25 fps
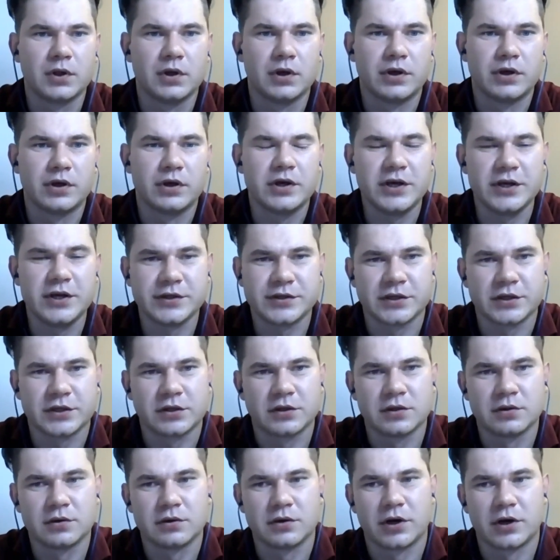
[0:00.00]
uh, ease it,
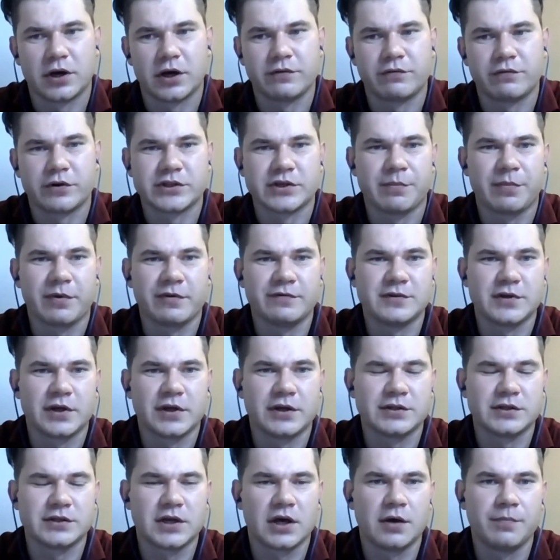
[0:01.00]
right? For example, if
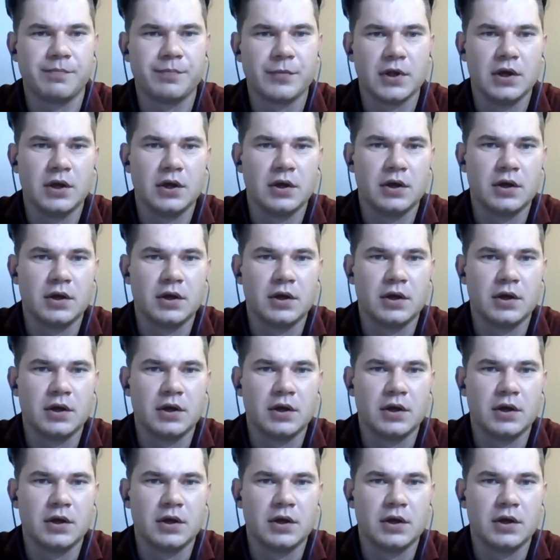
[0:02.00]
there is a